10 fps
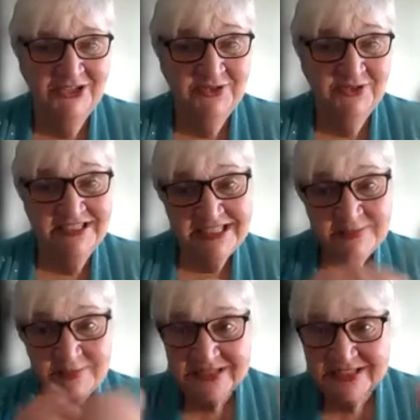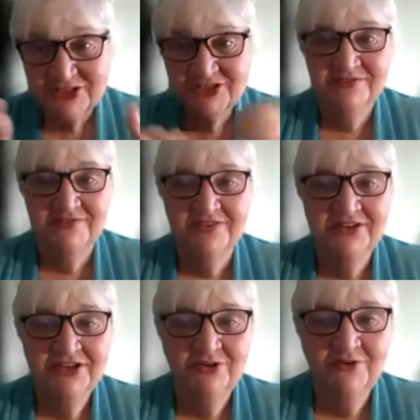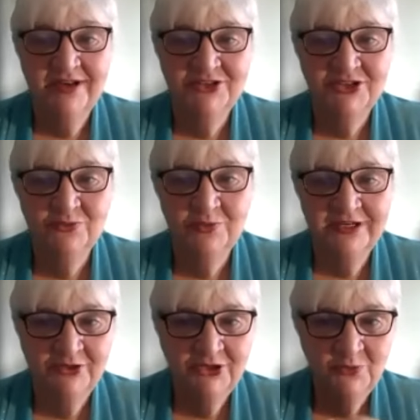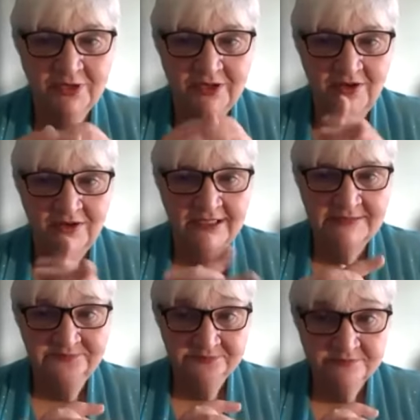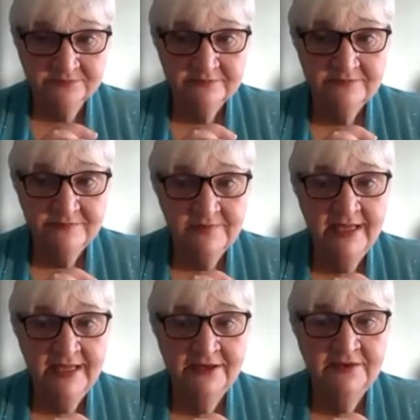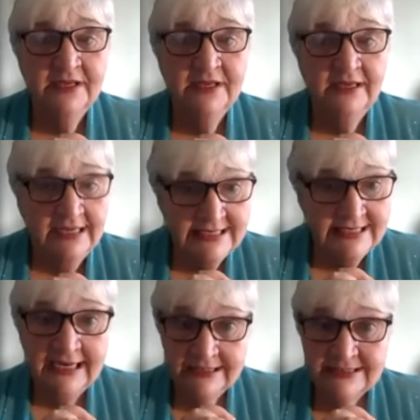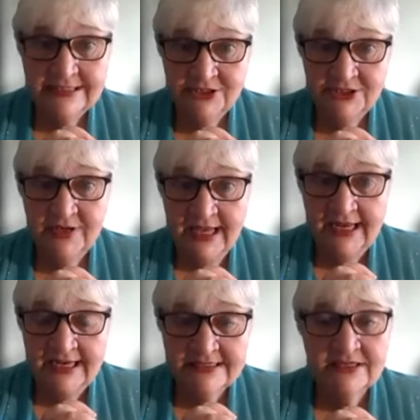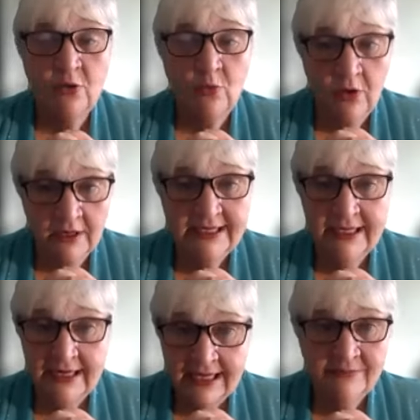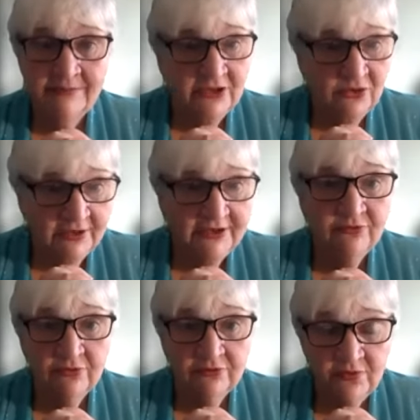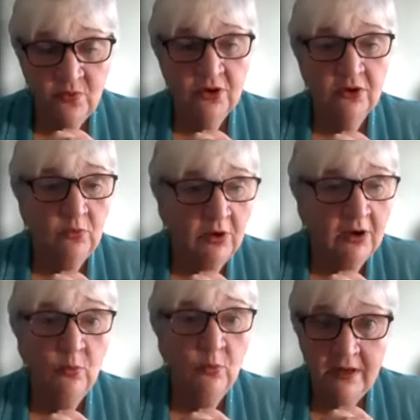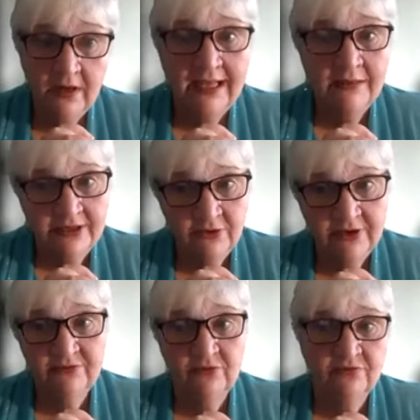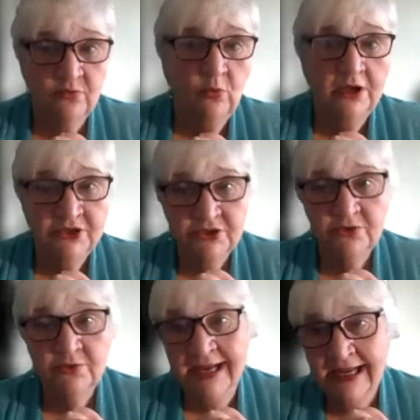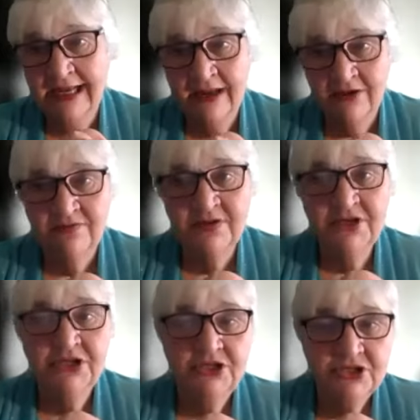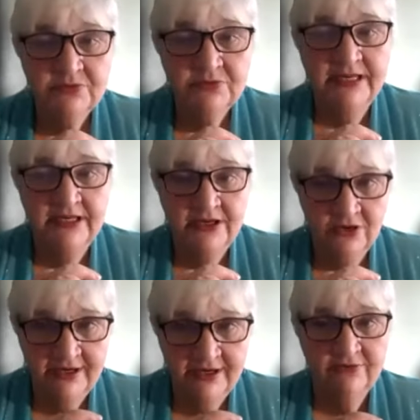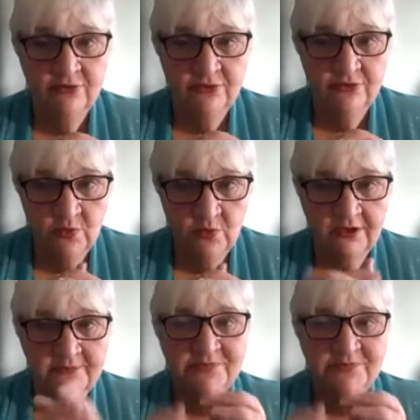gratitude, a disposition of gratitude, whatever you would call it. And as I continue to ask, what can I be grateful for? What will I be grateful for? What do I have to be grateful for?